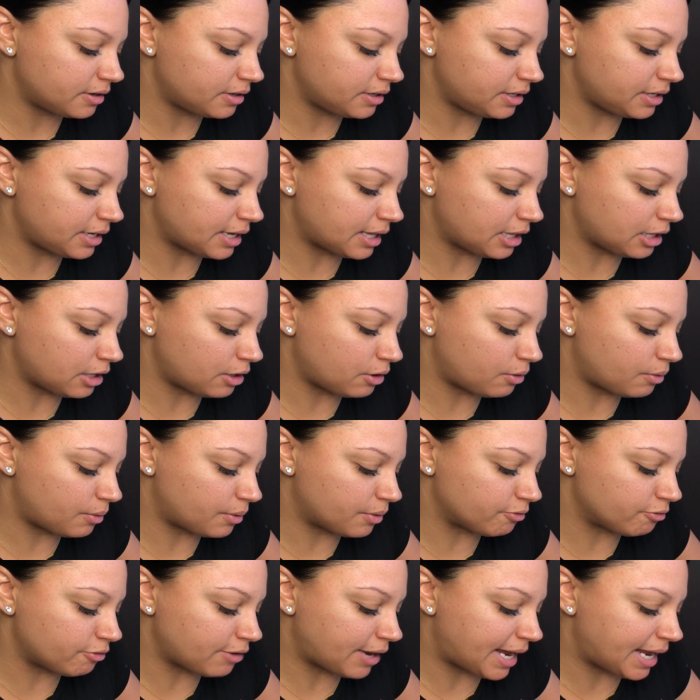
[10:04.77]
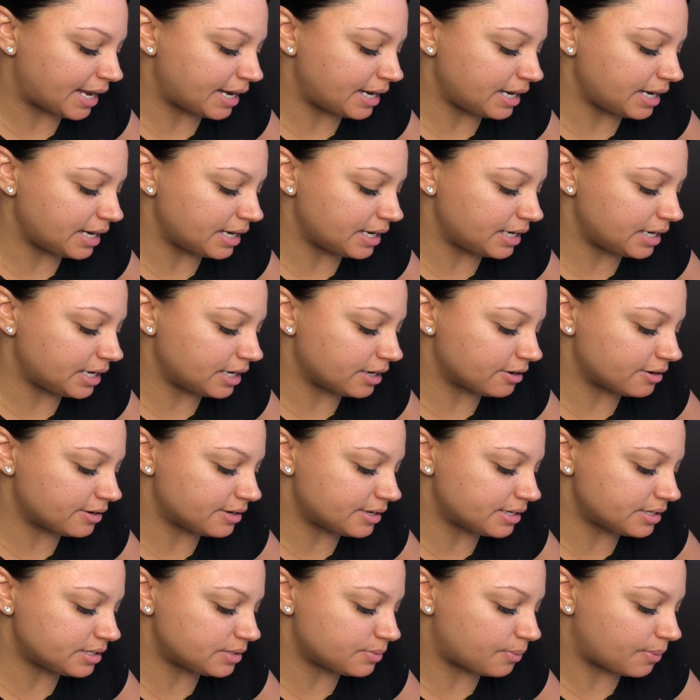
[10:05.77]
yellow red in here
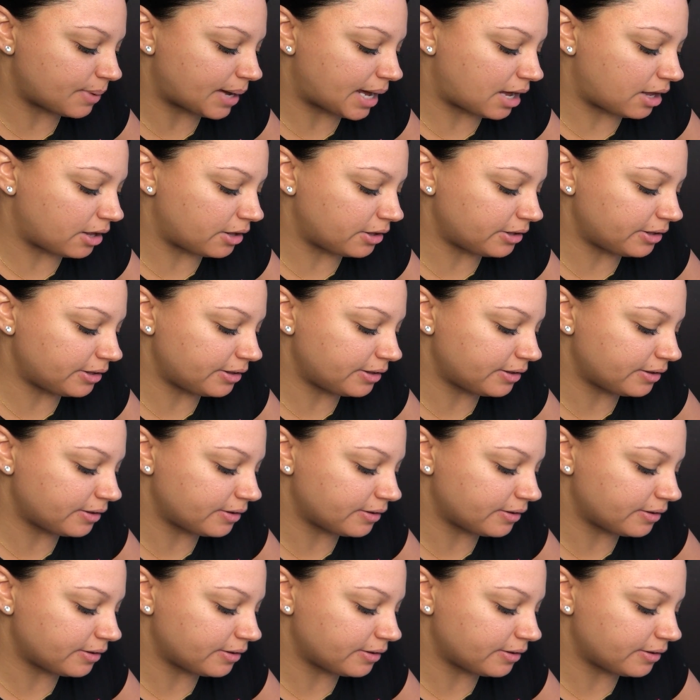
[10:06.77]
as well.